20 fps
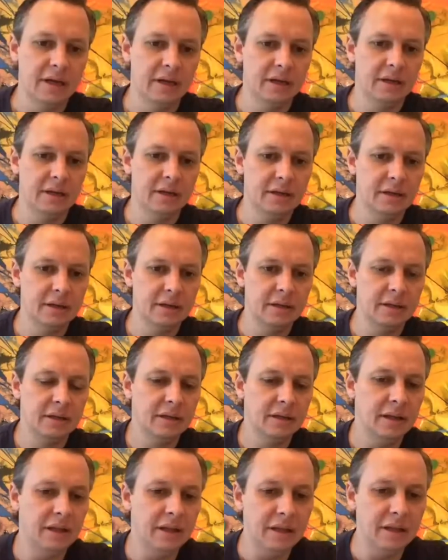Uh,
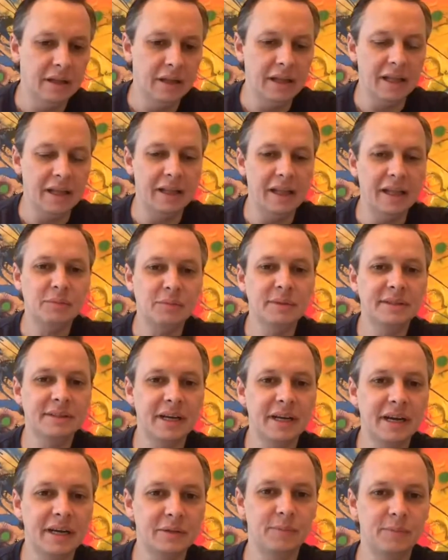let, let me
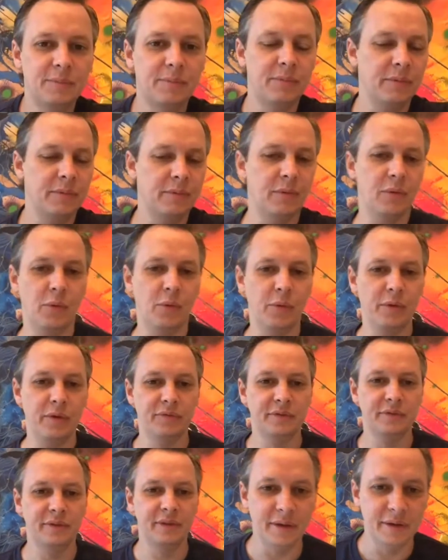start
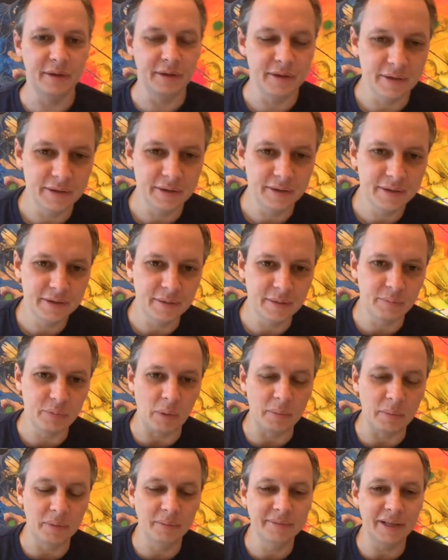with the the
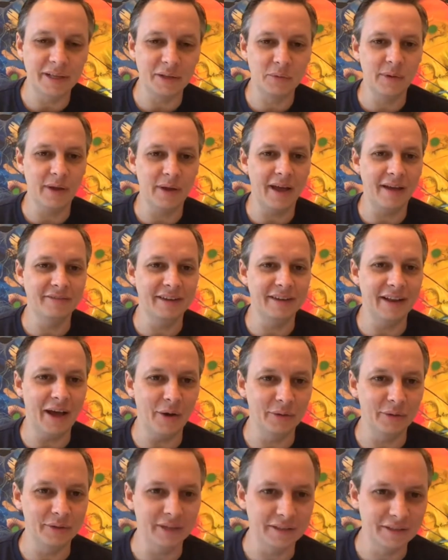problem that we have
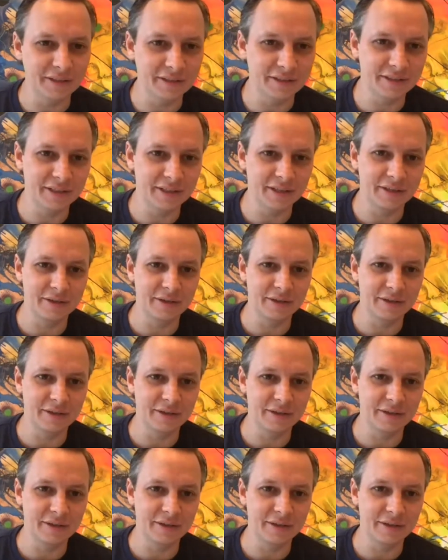now, that is the